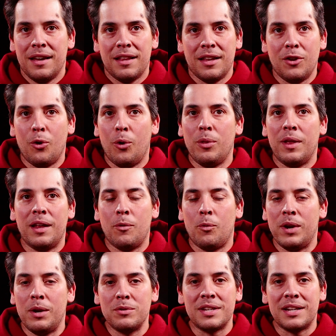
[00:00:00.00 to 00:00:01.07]
you know, that
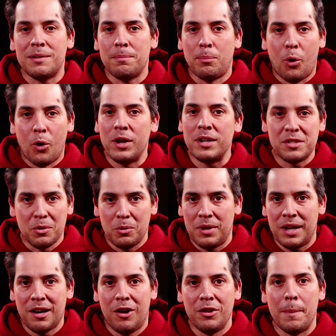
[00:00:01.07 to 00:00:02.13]
when he was in boarding school,
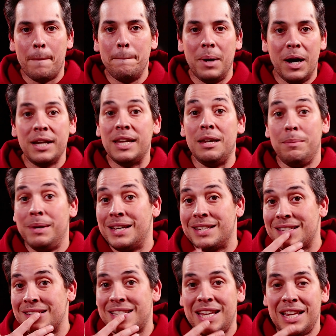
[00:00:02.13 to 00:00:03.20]
they called him Bucky
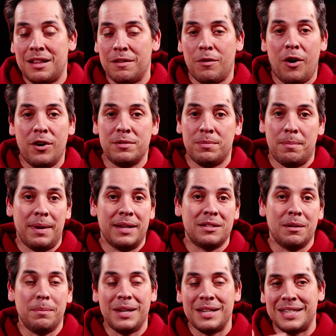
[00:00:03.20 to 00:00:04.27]
because his teeth have always been
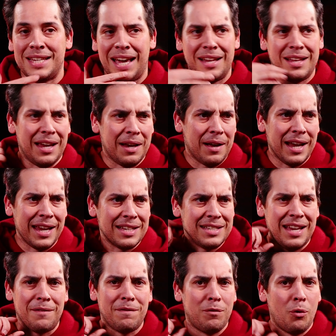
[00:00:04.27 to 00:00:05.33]
messed up, because he had, like, I guess
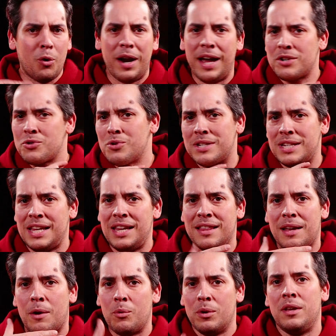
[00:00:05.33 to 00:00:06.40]
he had 4 extra teeth
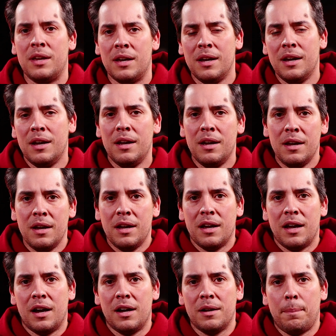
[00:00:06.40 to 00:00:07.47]
that really
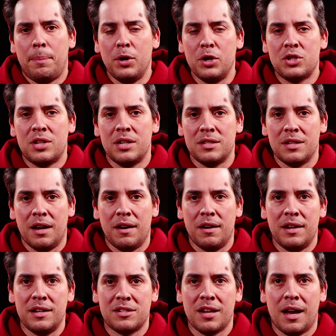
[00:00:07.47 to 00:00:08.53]
pushed his
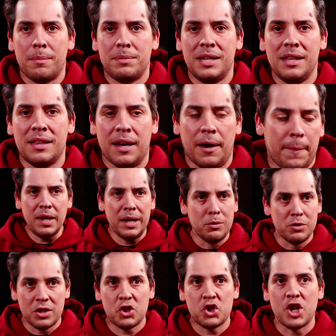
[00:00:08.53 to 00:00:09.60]
top teeth out. He
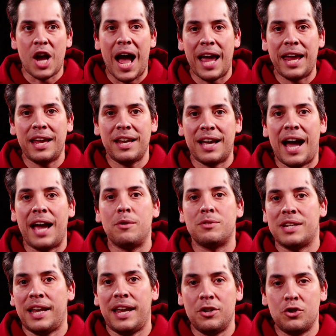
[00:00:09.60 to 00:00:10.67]
was a shy guy. He was
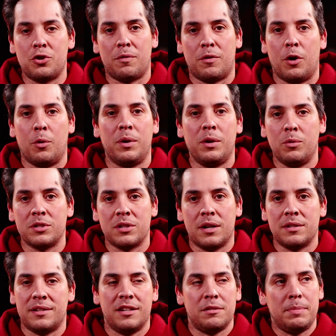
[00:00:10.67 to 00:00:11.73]
an introvert when he wasn't
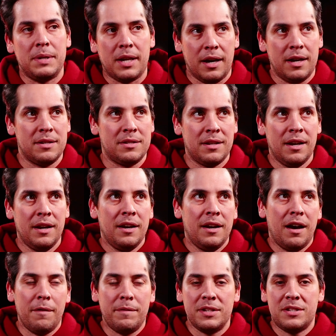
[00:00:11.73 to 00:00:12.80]
on stage because
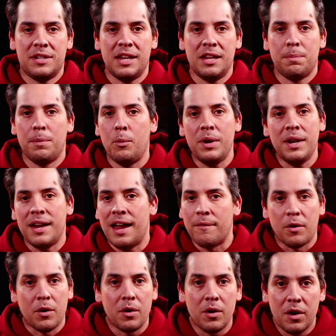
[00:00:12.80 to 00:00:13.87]
of his teeth, but we
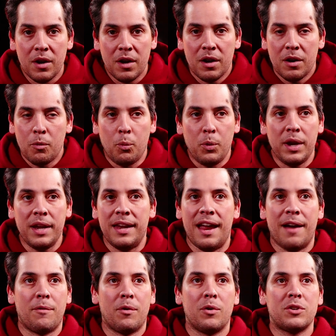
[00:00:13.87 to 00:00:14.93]
never
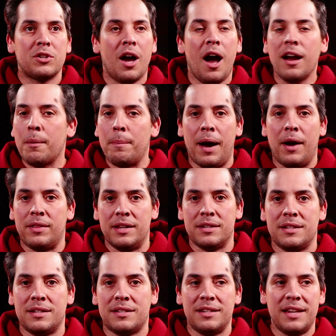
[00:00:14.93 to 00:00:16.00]
talk about
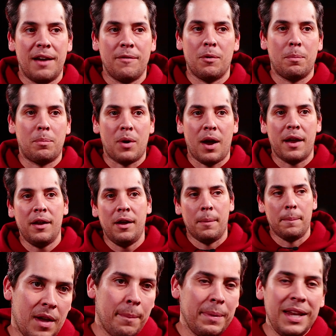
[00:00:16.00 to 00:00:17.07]
It's never brought
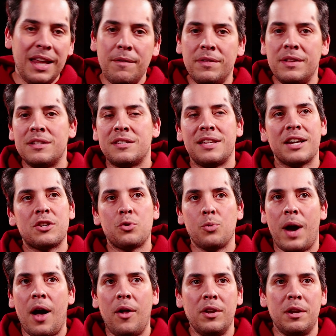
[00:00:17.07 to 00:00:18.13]
up. I mean, even the
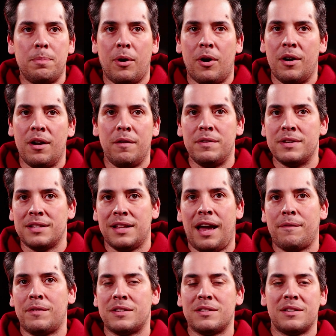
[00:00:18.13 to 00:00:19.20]
sexuality part of his
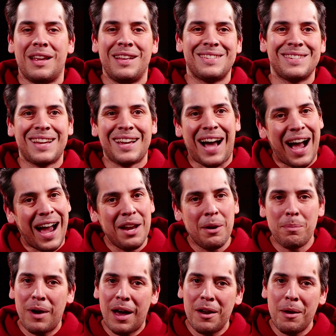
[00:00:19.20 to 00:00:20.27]
life it's kind
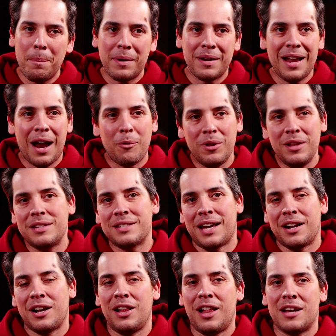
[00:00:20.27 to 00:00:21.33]
of brought up, but not really. It's
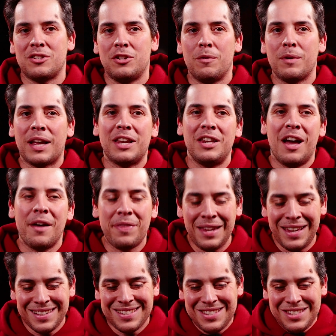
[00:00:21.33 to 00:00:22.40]
kind of glossed over. Like,
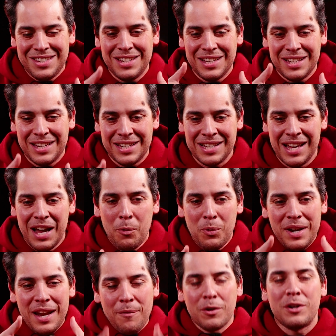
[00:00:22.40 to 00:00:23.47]
nothing
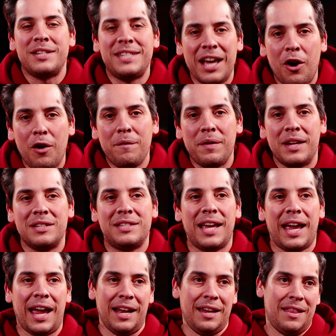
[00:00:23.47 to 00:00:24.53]
we never delve
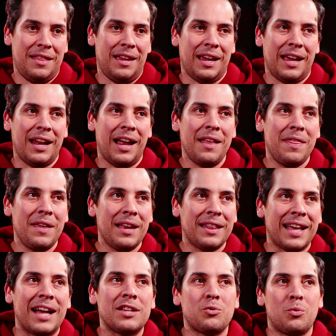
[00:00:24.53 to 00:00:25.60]
into anything. And I think
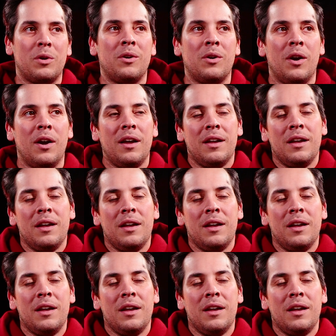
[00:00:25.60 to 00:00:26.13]
that's where